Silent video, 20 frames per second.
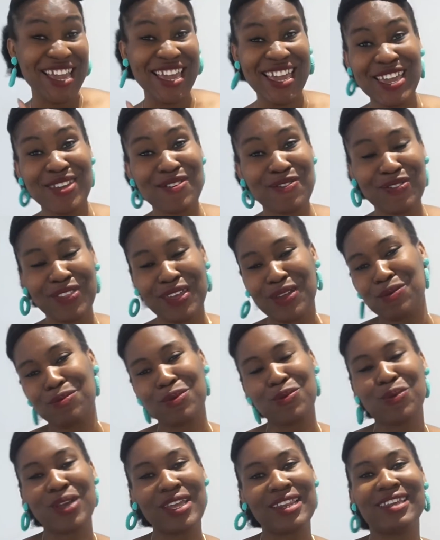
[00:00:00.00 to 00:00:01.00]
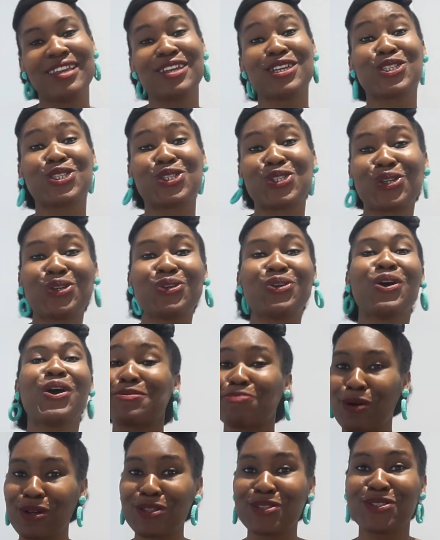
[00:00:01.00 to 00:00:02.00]
if they will be willing to
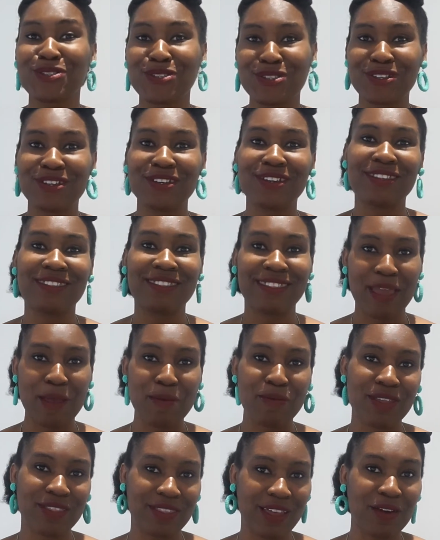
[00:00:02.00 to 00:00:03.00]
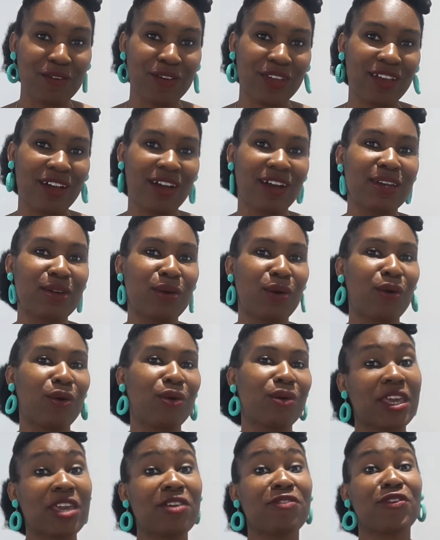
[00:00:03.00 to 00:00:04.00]
sponsor them in that regard,
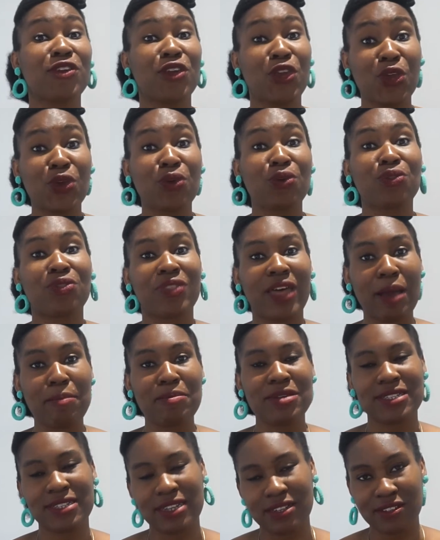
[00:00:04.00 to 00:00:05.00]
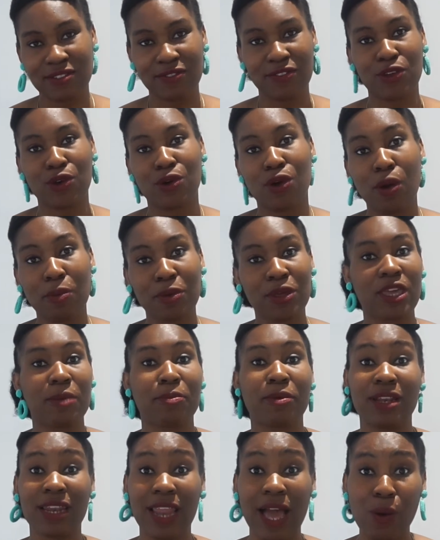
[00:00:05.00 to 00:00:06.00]
or give you that maintenance fee or OCCIP
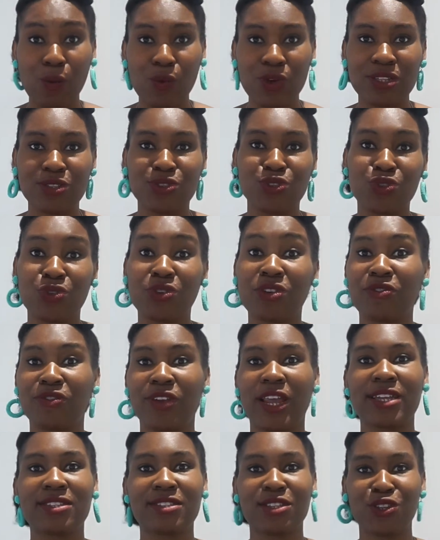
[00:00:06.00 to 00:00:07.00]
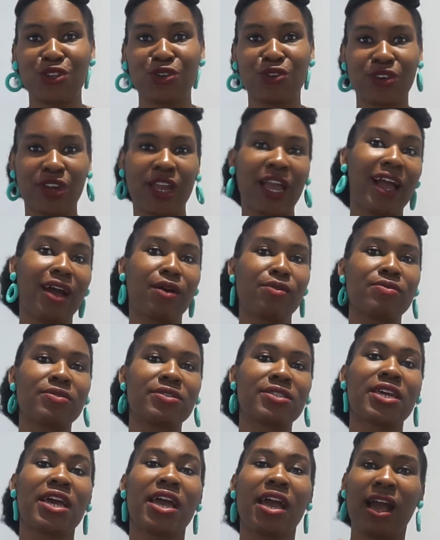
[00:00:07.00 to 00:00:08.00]
allowance to reflect in your account.
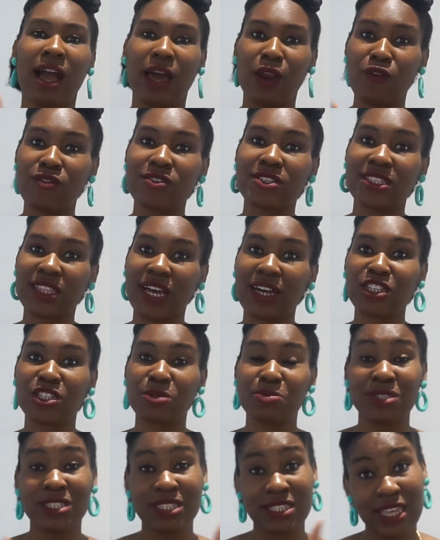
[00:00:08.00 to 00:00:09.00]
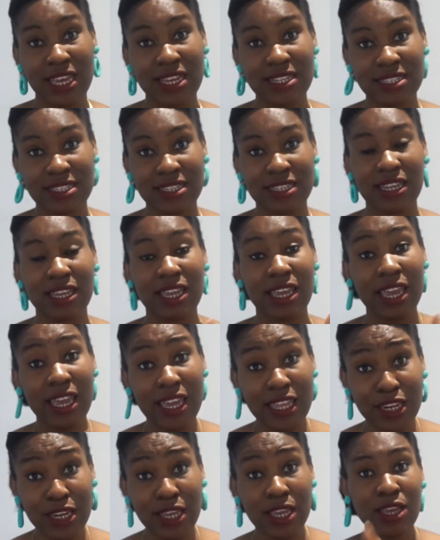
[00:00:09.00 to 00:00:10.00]
And obviously that should be stated
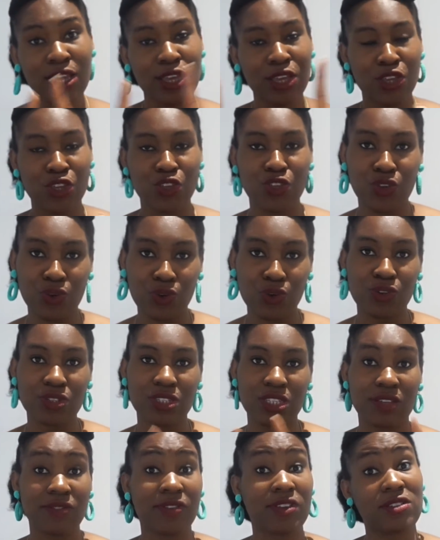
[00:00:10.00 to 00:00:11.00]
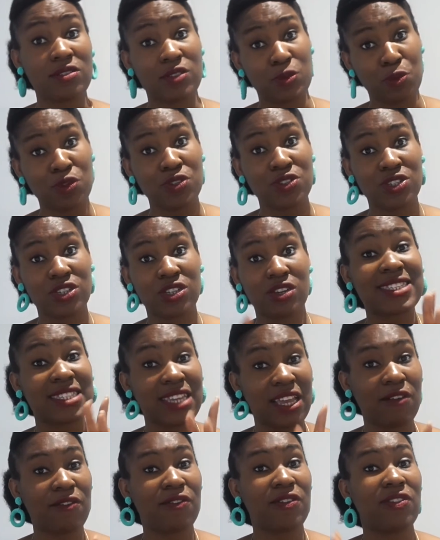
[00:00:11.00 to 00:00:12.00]
in your certificate of sponsorship
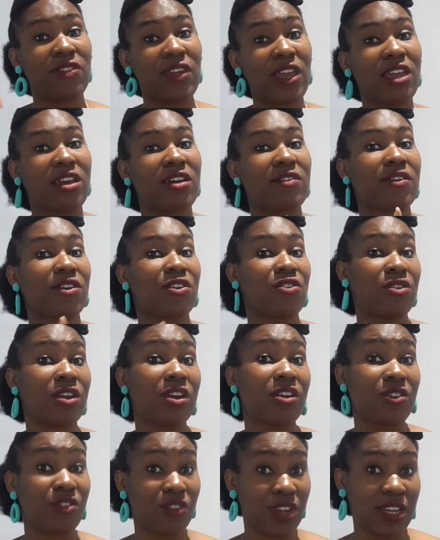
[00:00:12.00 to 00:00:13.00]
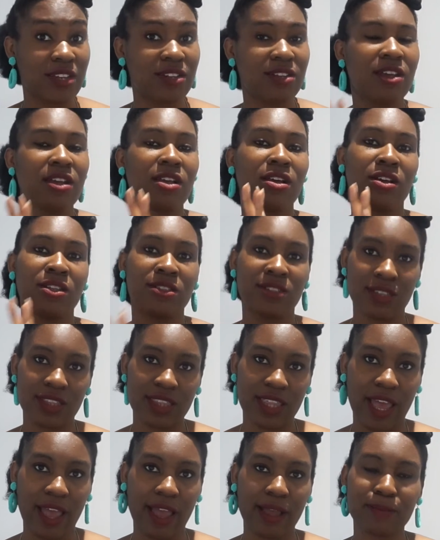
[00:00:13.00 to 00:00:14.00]
if they have agreed to
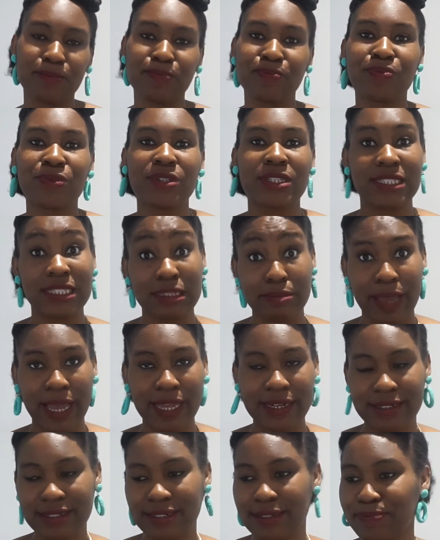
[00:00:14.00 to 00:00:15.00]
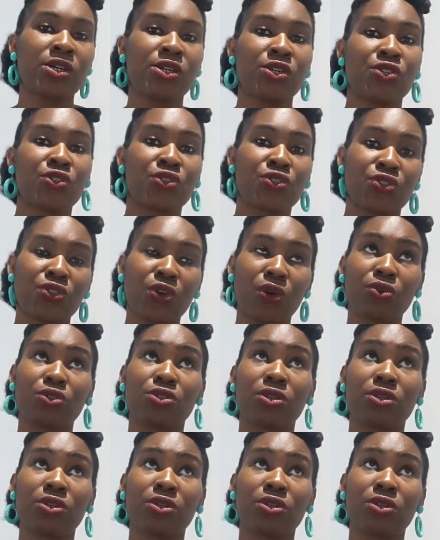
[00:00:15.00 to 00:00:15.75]
that demand. So